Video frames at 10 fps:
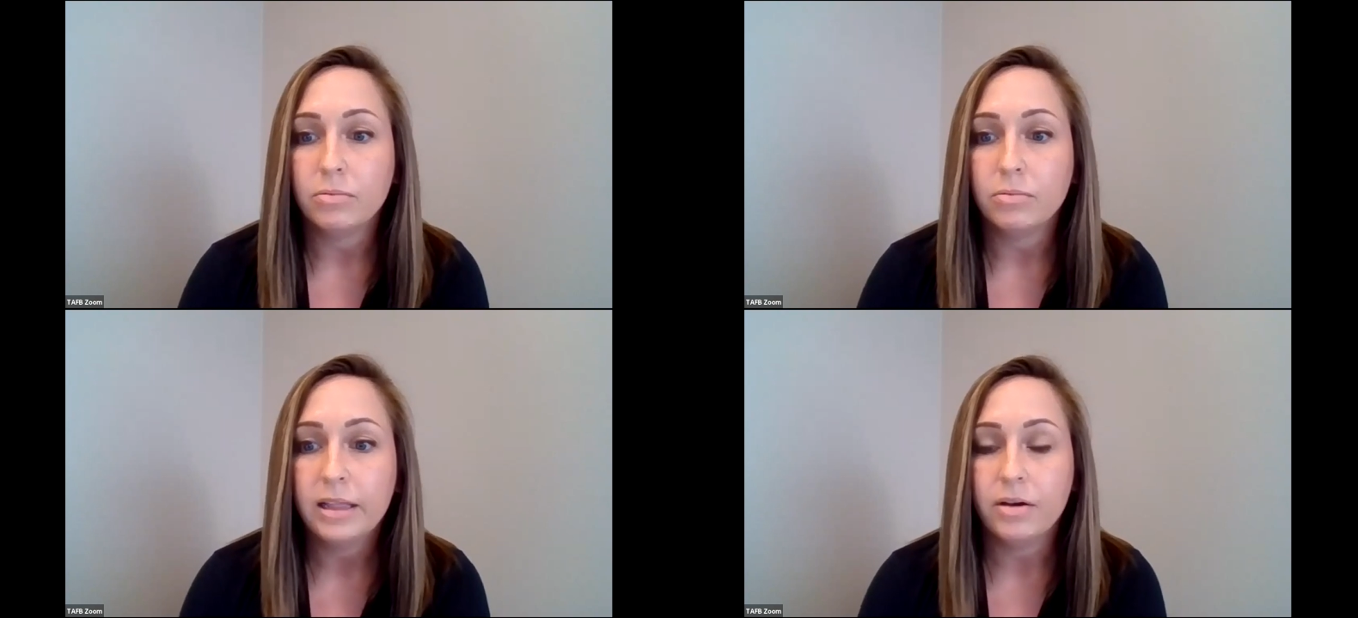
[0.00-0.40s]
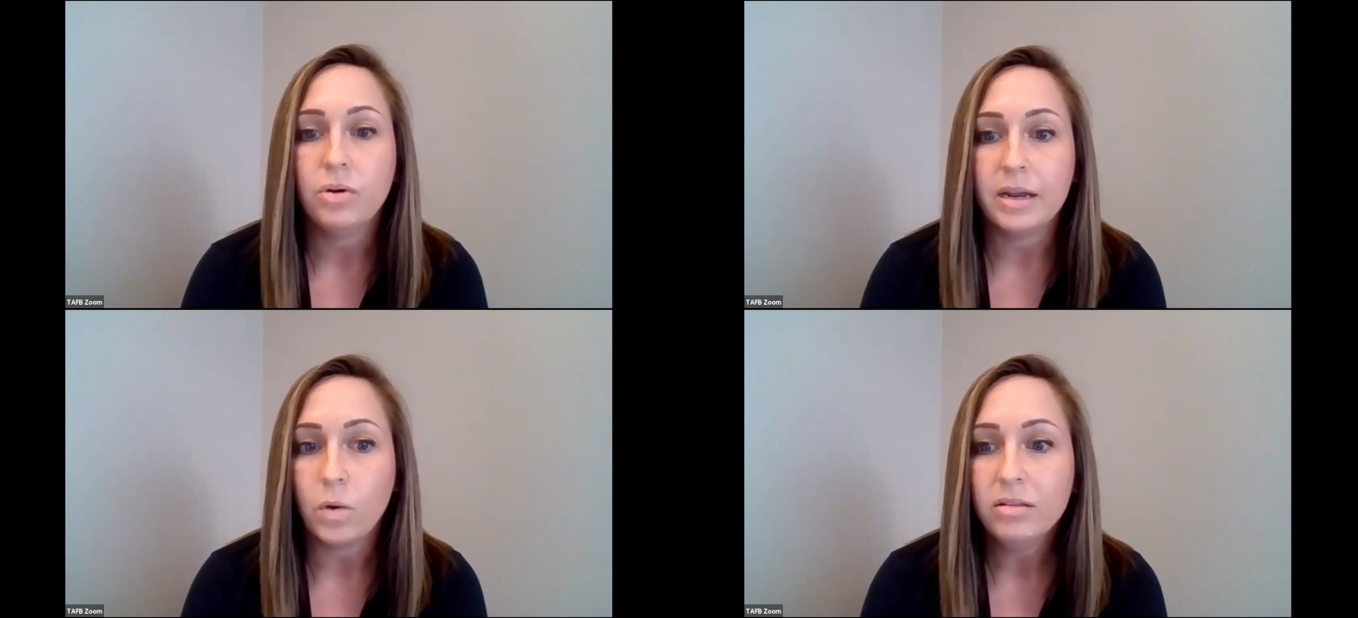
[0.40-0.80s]

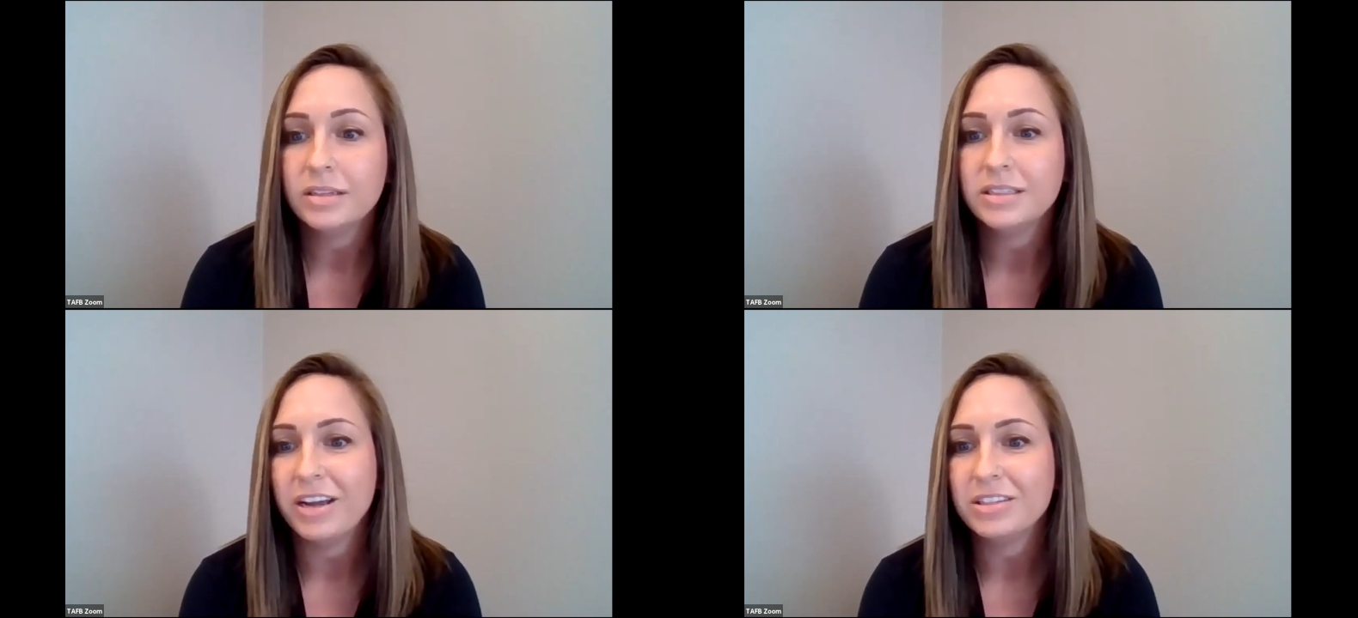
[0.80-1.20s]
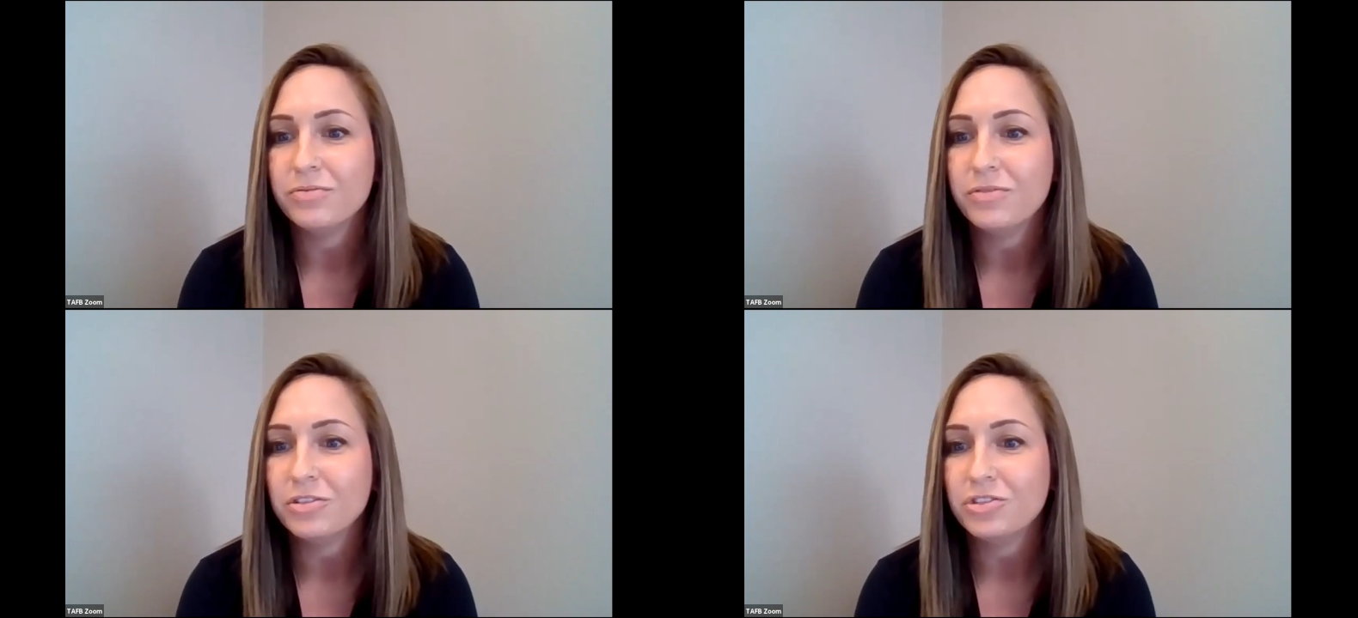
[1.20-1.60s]
relay those to
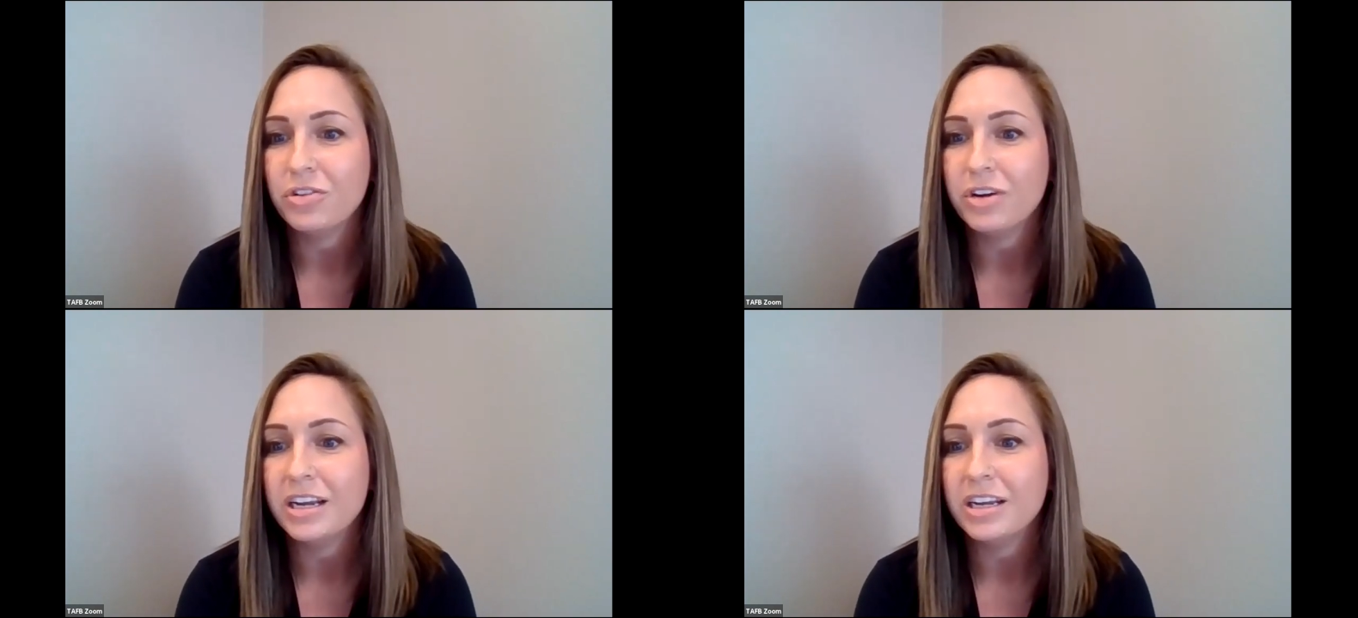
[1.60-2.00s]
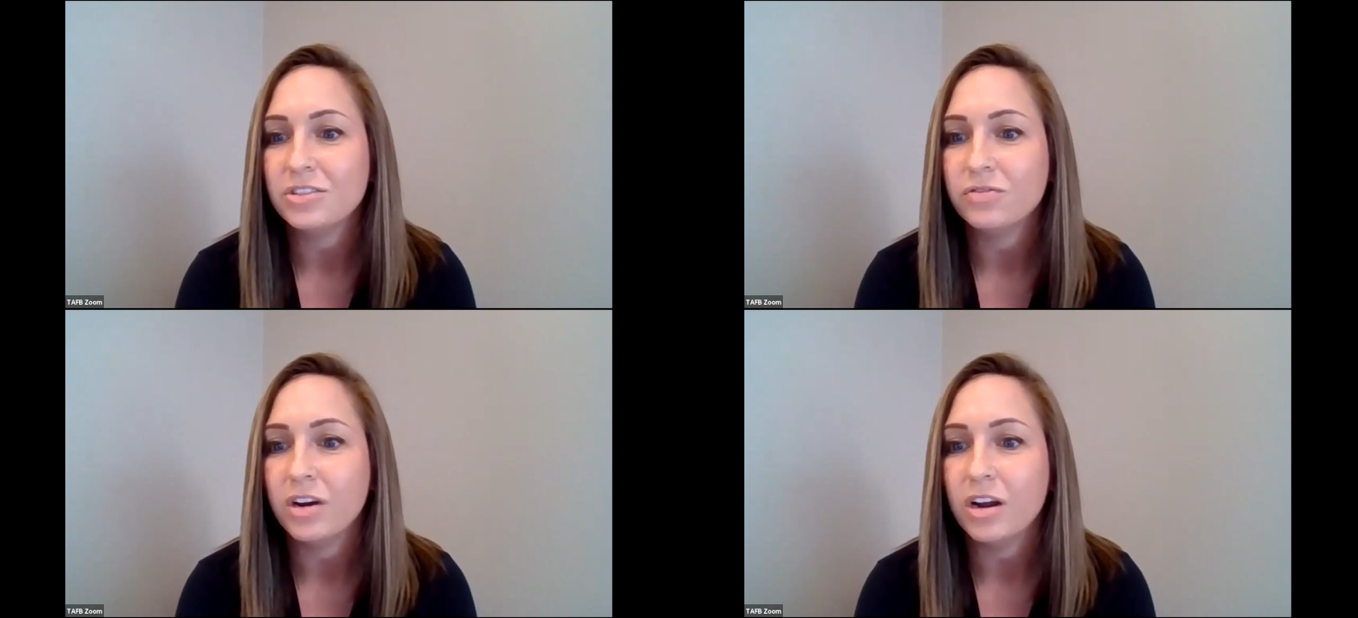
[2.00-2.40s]
Amanda as well.